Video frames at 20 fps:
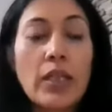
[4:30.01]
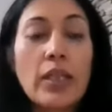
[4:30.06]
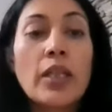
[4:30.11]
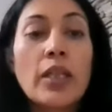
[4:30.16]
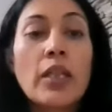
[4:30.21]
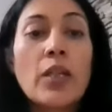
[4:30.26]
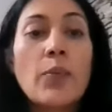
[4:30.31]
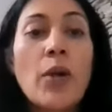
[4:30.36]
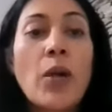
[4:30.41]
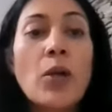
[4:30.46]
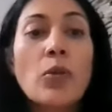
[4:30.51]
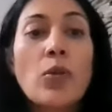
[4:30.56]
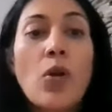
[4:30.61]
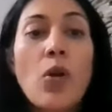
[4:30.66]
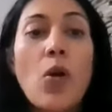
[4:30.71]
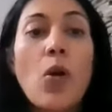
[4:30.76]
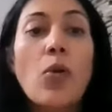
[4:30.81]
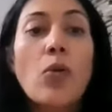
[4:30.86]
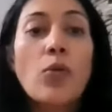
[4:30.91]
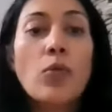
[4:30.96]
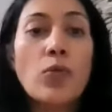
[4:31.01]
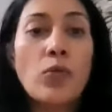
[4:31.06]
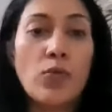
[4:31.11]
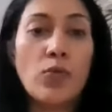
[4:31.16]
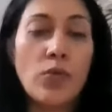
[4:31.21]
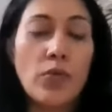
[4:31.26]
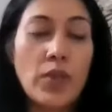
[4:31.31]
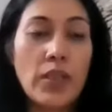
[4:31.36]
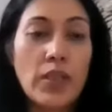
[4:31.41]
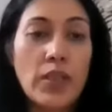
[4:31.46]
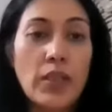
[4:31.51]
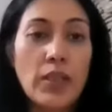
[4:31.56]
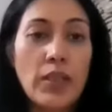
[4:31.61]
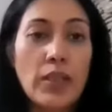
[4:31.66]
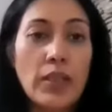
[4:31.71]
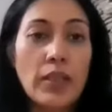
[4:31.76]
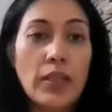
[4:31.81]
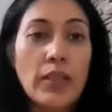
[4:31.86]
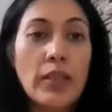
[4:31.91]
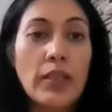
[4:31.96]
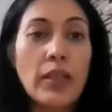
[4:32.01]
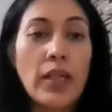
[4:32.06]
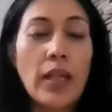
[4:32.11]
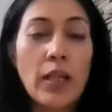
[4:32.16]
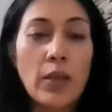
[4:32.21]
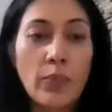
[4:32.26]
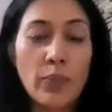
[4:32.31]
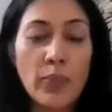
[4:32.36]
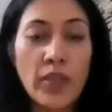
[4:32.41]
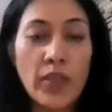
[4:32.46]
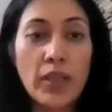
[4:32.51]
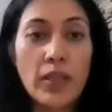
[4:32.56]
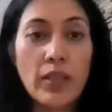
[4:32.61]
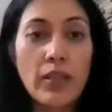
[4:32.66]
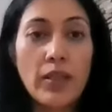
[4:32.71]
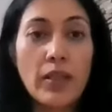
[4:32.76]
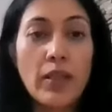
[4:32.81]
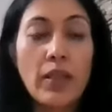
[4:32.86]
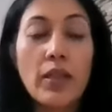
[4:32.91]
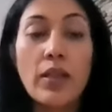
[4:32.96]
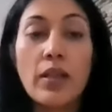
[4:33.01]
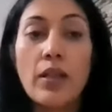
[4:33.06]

Think about who can help me,